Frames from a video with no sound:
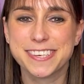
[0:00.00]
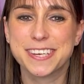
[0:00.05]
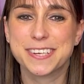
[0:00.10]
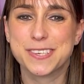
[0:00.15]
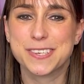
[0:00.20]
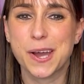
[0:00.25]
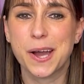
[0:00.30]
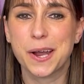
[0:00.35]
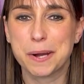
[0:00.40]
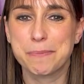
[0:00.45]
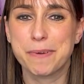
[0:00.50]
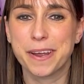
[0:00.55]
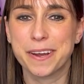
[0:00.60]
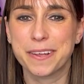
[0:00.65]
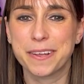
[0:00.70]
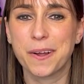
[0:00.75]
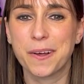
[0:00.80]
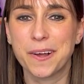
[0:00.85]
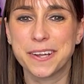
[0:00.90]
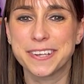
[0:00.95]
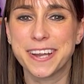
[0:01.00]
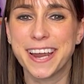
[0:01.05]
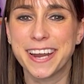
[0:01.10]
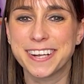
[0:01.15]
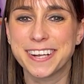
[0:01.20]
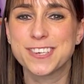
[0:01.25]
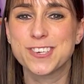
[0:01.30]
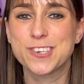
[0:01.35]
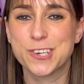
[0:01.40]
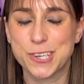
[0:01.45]
We could talk about it all
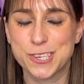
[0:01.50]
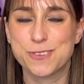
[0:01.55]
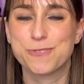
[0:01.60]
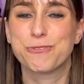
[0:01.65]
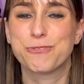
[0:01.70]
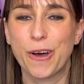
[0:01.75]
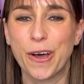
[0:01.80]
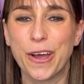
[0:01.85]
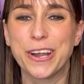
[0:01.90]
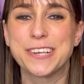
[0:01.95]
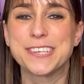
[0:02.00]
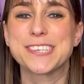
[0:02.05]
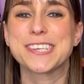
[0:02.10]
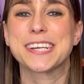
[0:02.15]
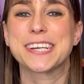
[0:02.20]
day. It's just fun